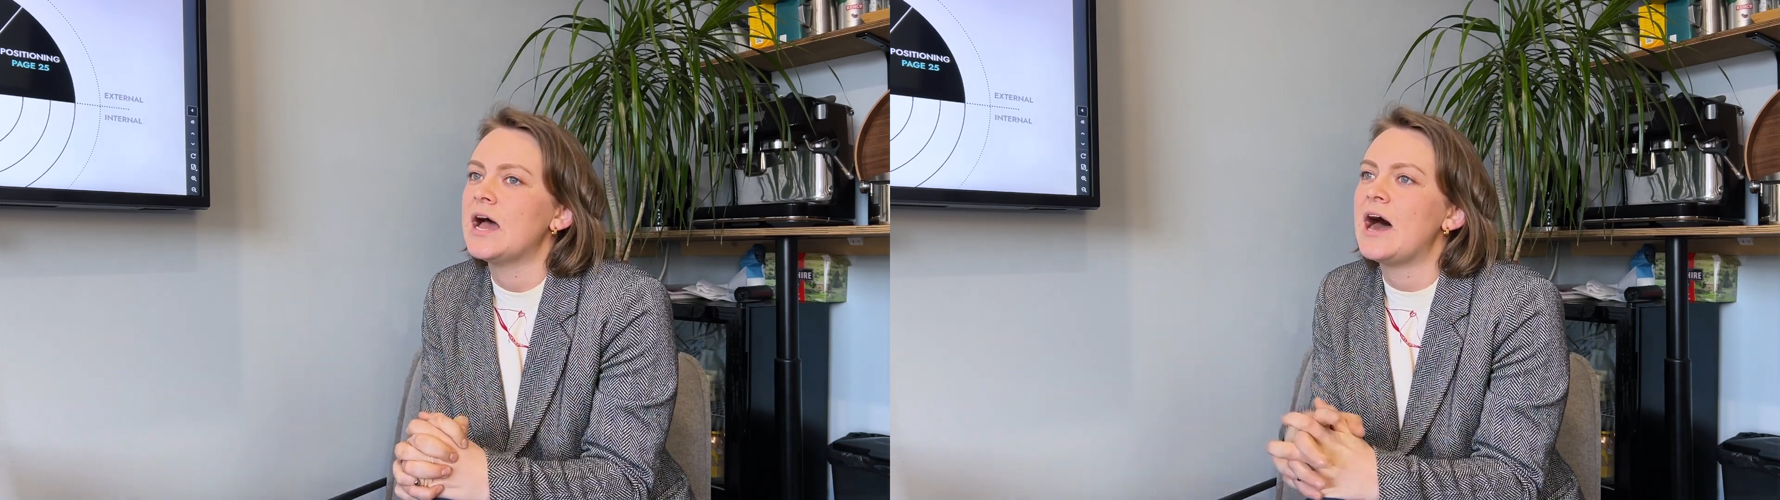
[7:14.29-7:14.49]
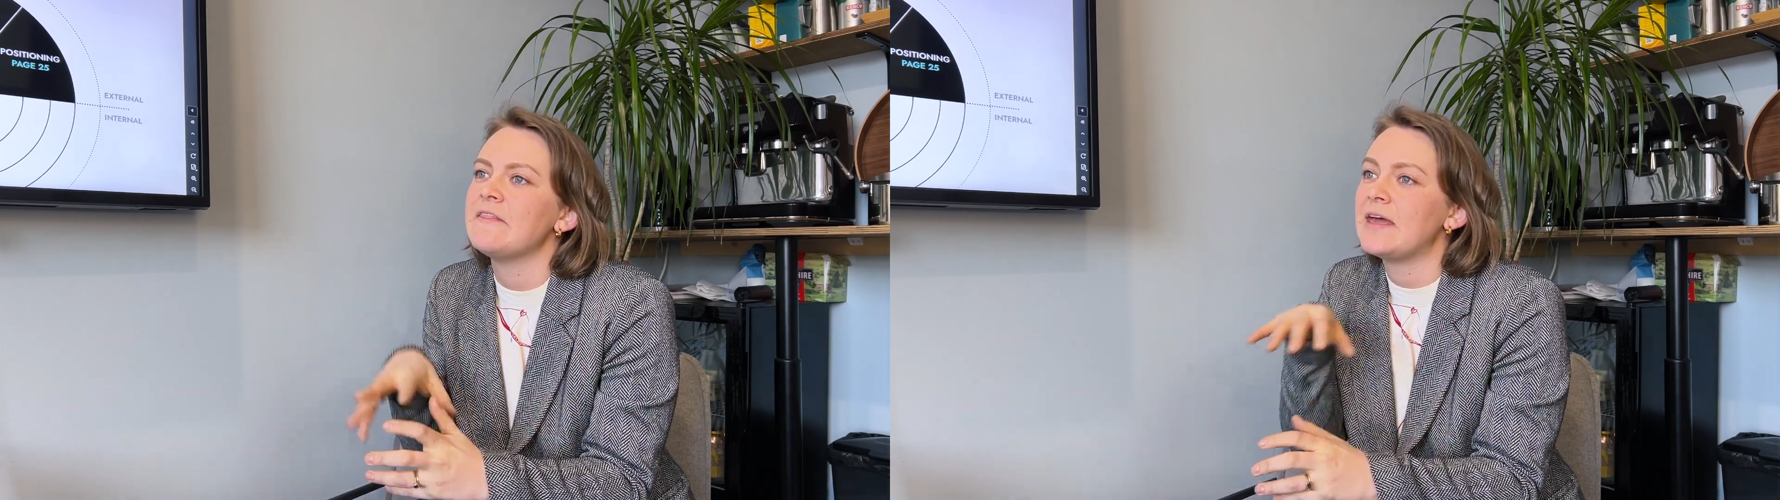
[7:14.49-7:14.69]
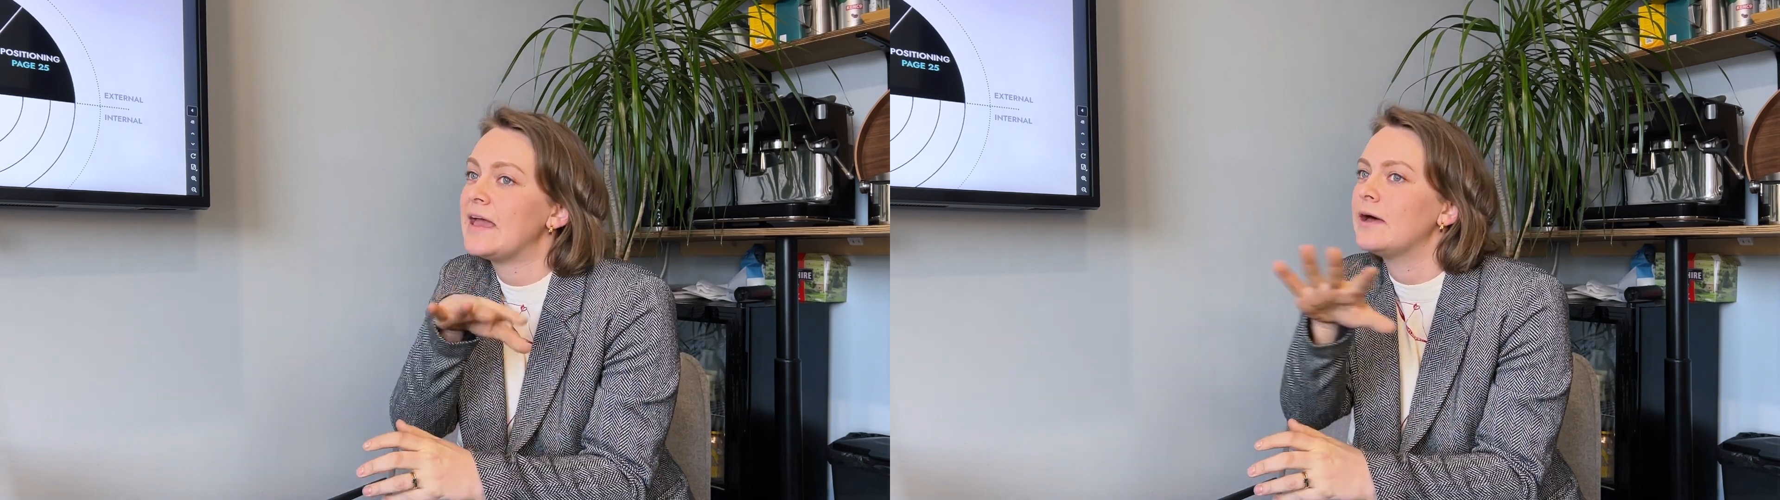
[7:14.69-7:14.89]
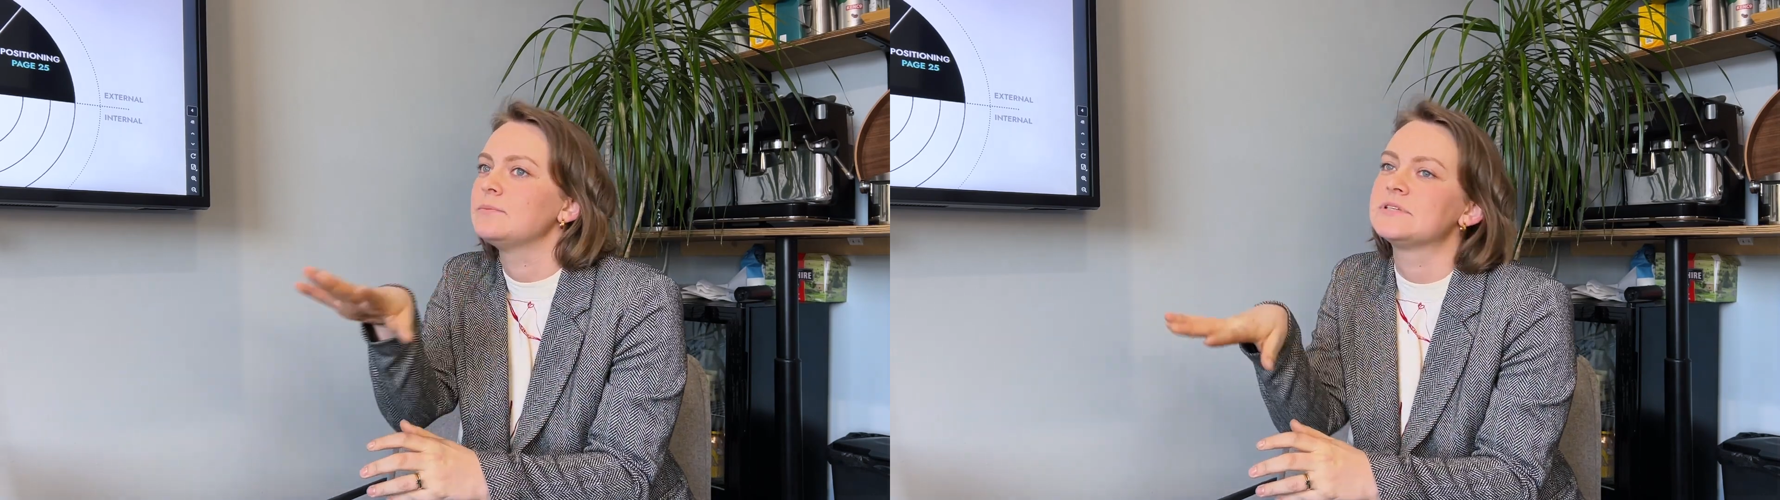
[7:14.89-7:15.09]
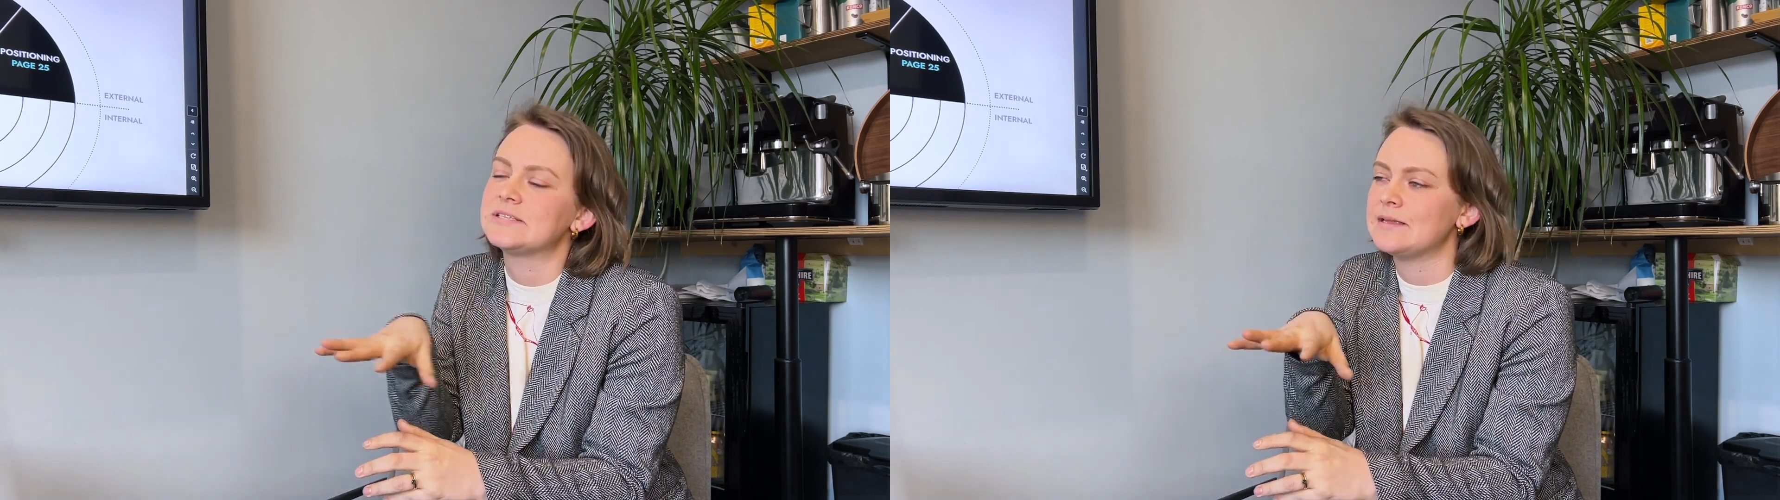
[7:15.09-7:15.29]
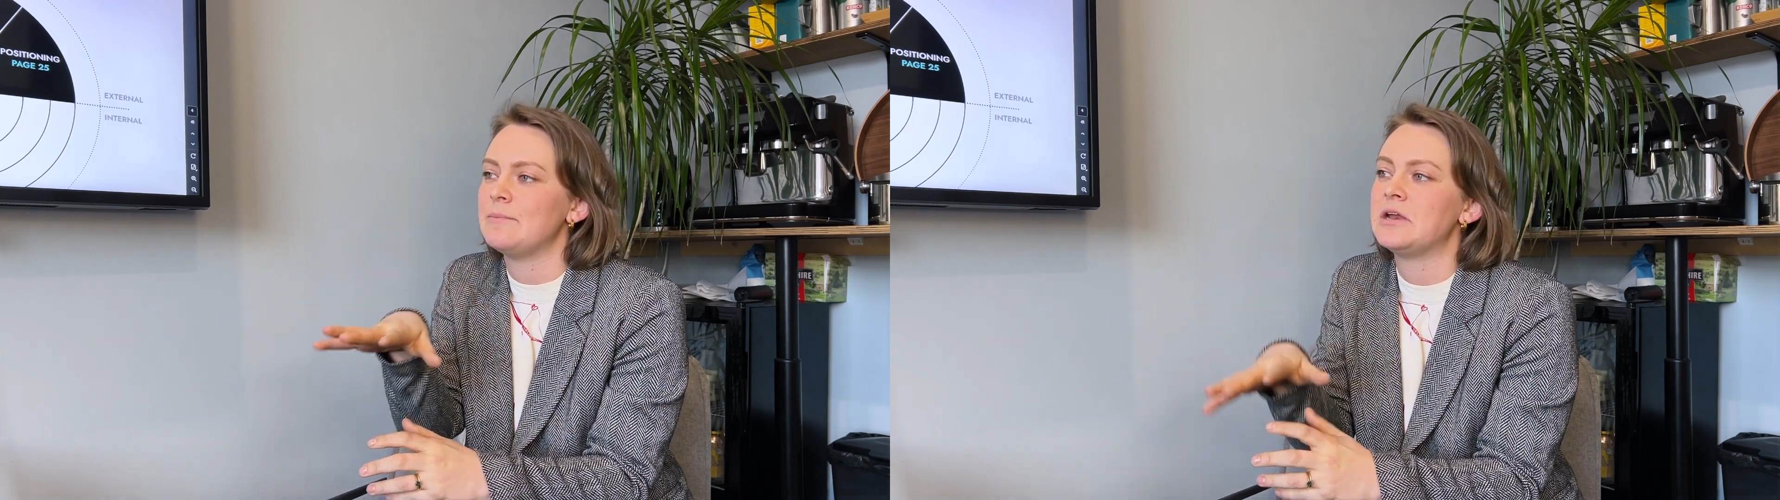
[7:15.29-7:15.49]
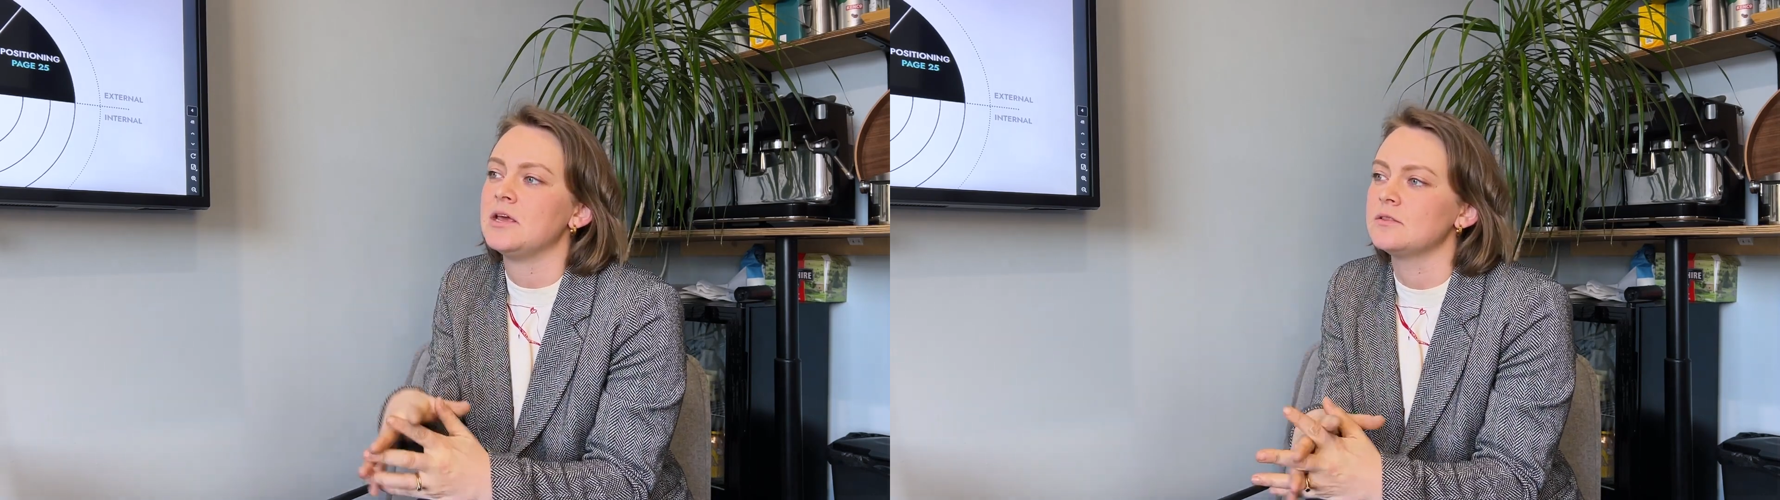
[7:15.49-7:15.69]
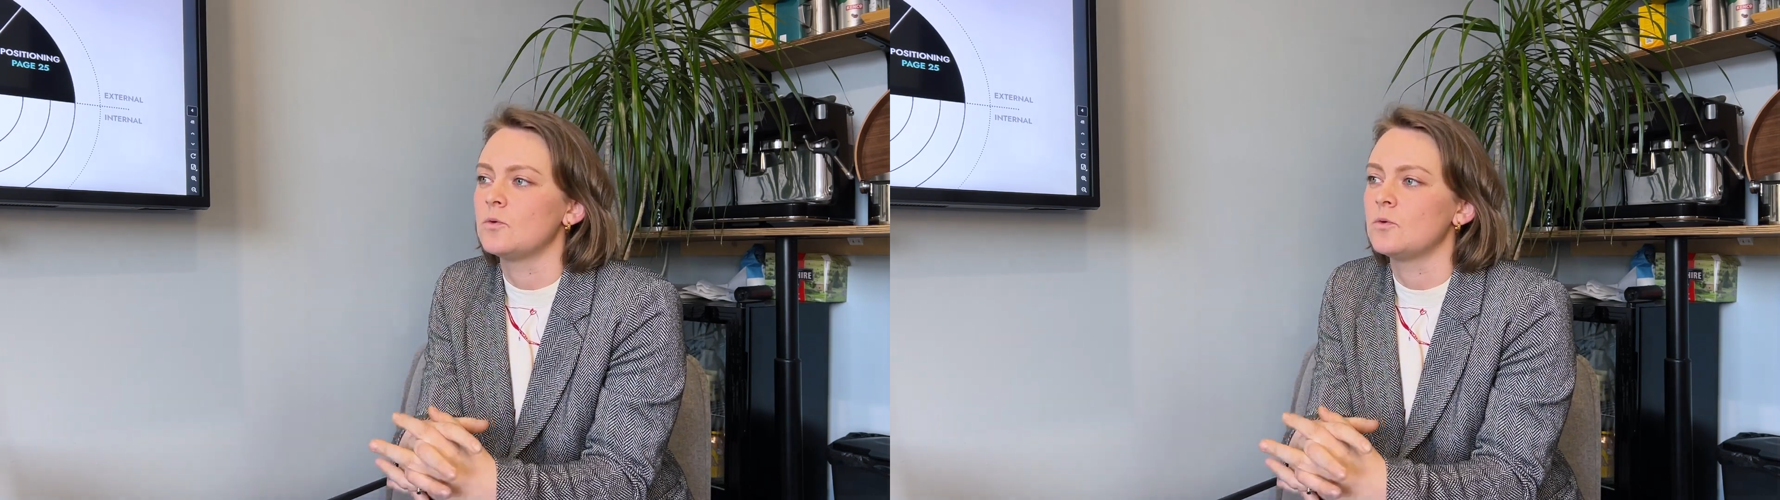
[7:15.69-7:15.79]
and they help disseminate the